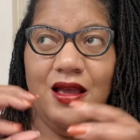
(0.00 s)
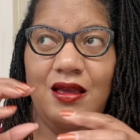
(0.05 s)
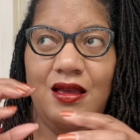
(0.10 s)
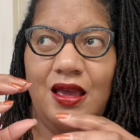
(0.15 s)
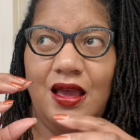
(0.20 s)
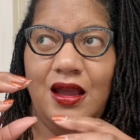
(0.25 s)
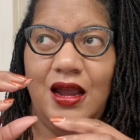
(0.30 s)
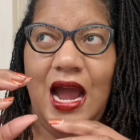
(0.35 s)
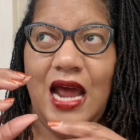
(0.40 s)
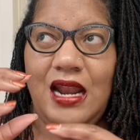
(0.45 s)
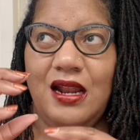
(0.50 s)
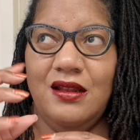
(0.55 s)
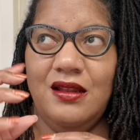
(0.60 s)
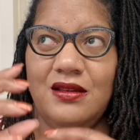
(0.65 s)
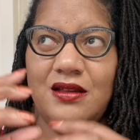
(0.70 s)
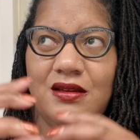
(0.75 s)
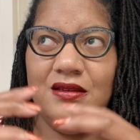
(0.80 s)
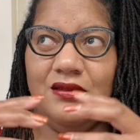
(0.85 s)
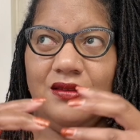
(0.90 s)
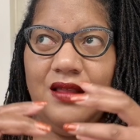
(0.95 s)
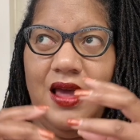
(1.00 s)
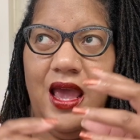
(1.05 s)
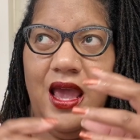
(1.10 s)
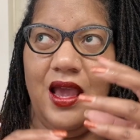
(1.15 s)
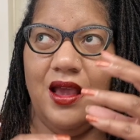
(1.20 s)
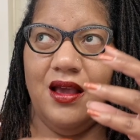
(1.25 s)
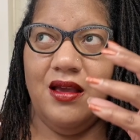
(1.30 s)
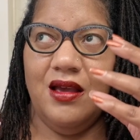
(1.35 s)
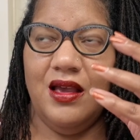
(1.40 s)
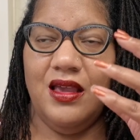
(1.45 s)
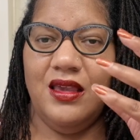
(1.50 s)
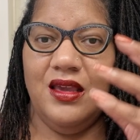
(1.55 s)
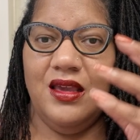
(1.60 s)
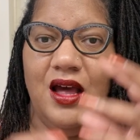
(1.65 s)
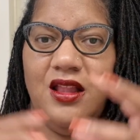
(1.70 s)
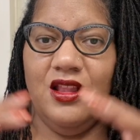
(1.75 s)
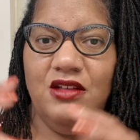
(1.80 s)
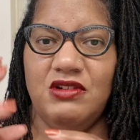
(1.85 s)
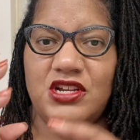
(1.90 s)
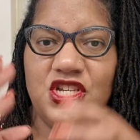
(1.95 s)
it kind of looks like a
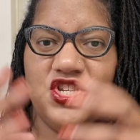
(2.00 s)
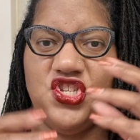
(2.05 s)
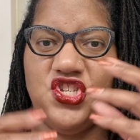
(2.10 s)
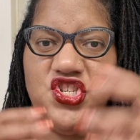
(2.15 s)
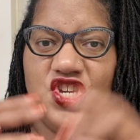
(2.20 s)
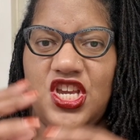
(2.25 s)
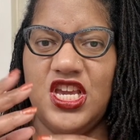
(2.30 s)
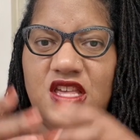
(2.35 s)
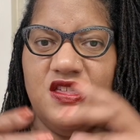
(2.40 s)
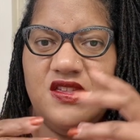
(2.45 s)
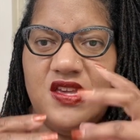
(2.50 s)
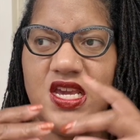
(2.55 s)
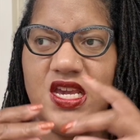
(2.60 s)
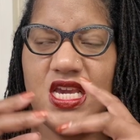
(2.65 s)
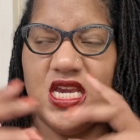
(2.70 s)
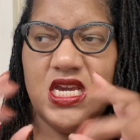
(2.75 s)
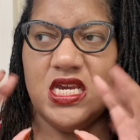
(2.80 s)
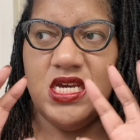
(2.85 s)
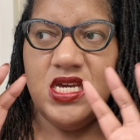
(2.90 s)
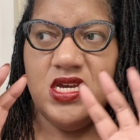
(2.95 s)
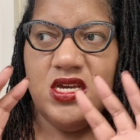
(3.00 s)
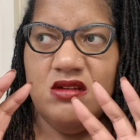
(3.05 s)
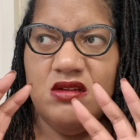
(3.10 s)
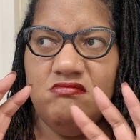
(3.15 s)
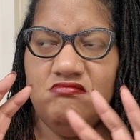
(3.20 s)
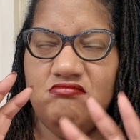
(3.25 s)
yellowish cheesy